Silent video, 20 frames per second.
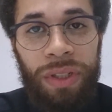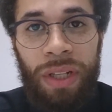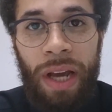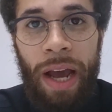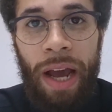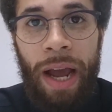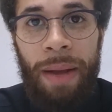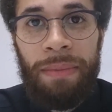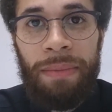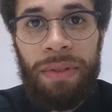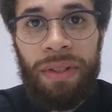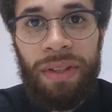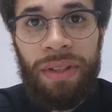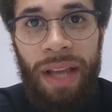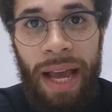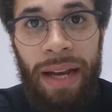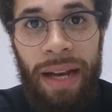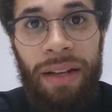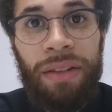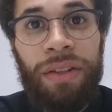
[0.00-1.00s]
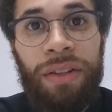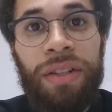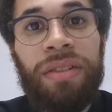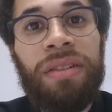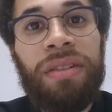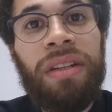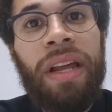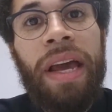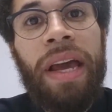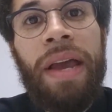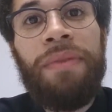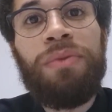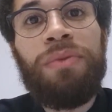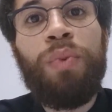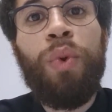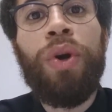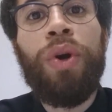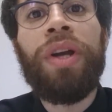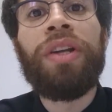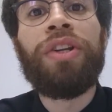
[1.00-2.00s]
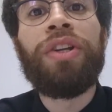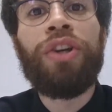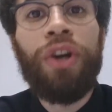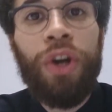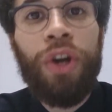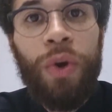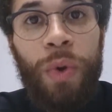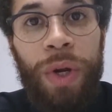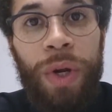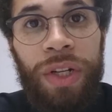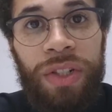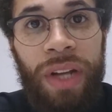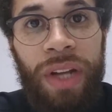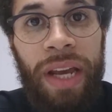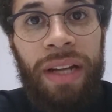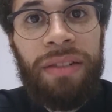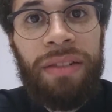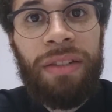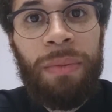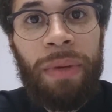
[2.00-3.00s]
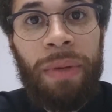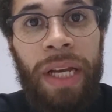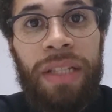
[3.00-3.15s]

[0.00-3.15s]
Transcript: times that the slaves were encouraged and in some